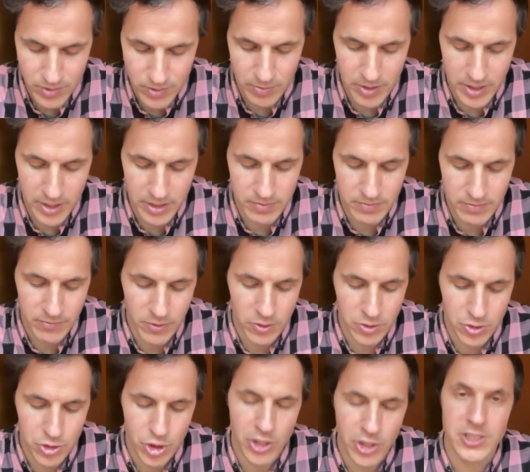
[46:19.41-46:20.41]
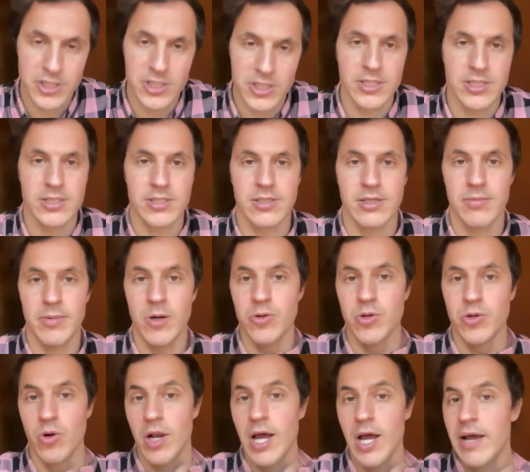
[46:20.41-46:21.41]
even for choices
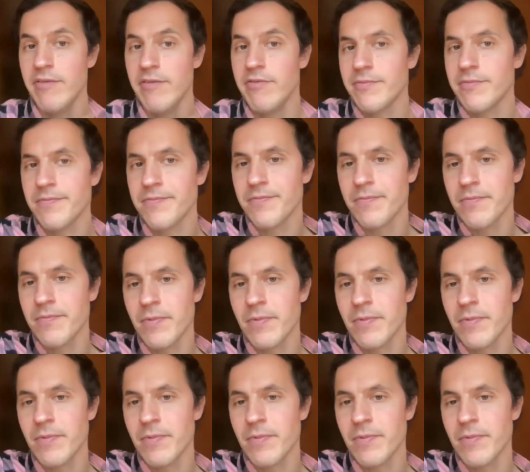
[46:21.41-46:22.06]
about your life,